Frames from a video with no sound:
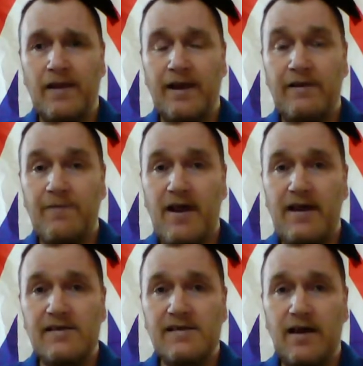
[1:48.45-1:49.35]
And if that
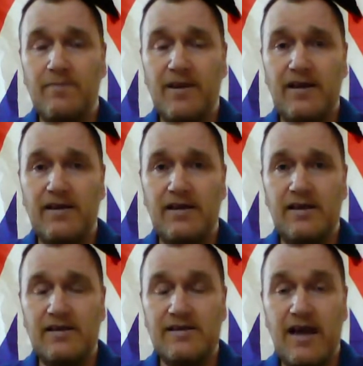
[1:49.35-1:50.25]
ends up being an
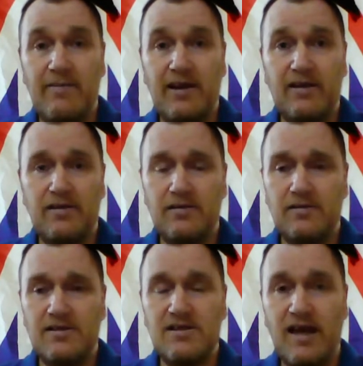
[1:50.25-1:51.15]
Islamic
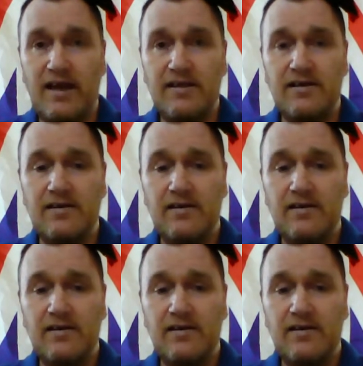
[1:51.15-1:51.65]
state,